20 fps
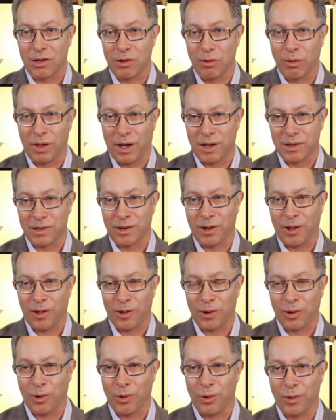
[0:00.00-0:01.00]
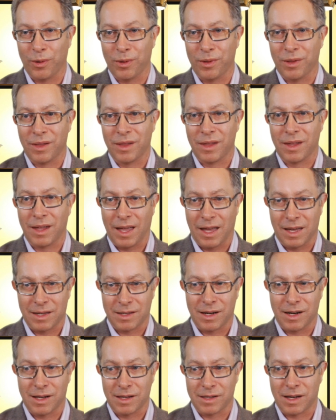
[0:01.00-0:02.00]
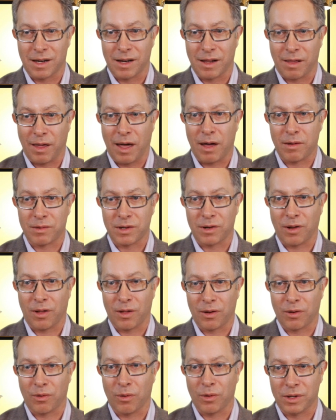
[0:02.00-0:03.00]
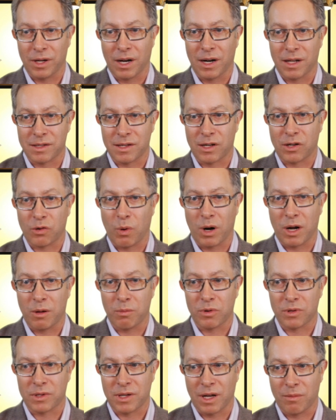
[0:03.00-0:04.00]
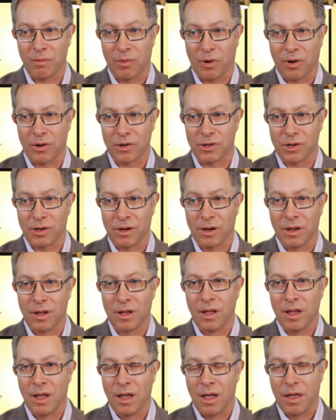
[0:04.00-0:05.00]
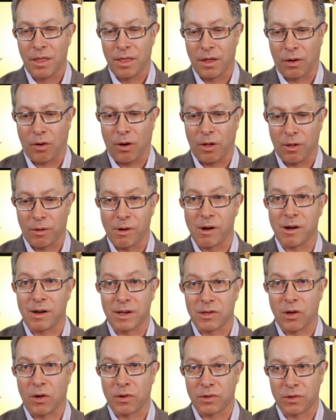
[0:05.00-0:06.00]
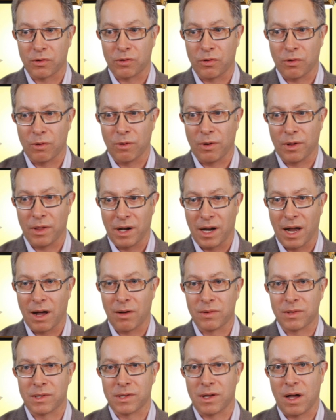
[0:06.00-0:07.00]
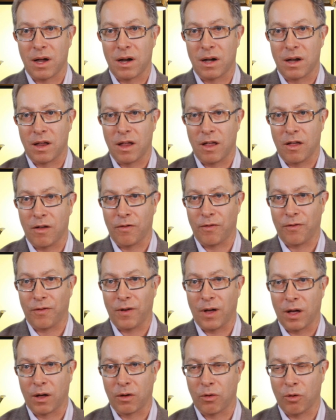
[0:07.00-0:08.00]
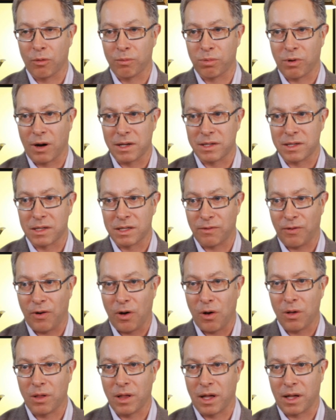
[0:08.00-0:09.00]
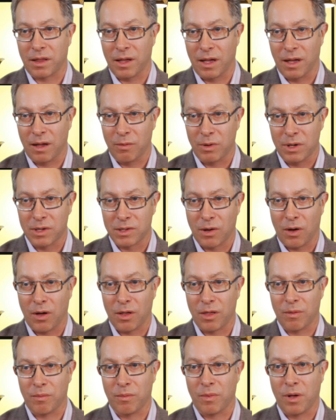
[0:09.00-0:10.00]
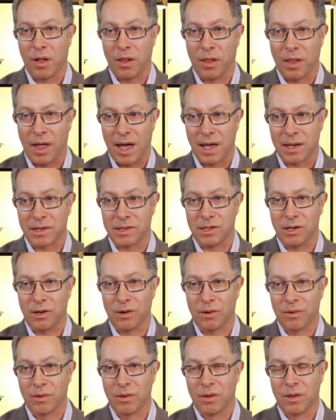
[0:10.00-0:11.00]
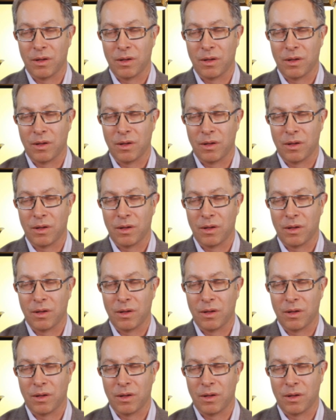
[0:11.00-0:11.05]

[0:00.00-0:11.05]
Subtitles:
$2,000 gold as it is at $1,000 gold, yet it's a 20% margin. The corollary is also true on the downside. If gold prices fall like we saw them last year,